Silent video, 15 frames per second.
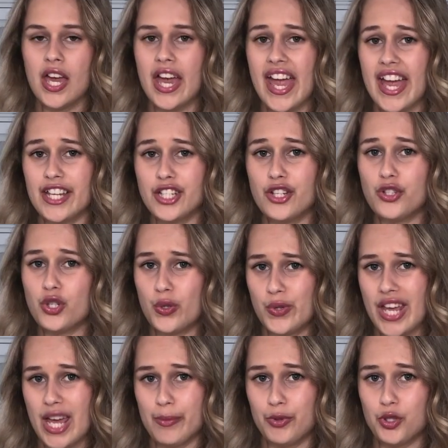and 2
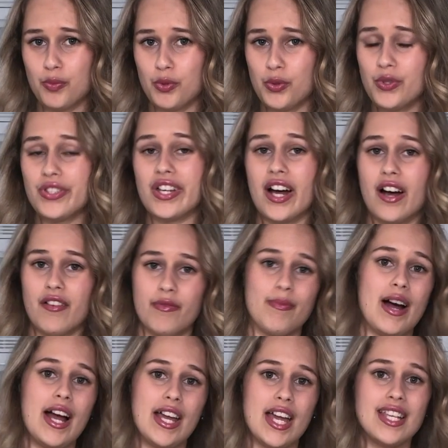tablespoons of
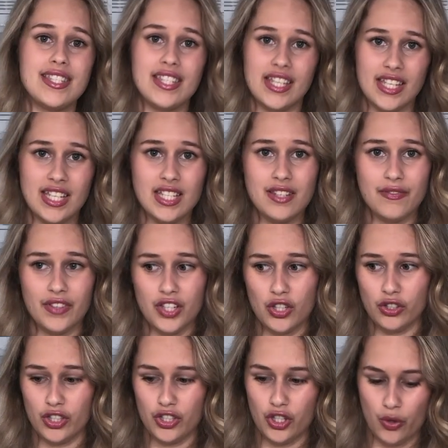my Siggi's
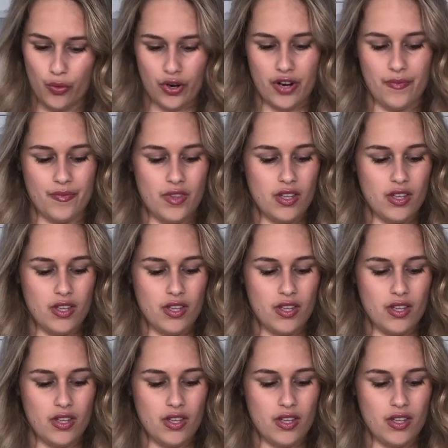vanilla yogurt.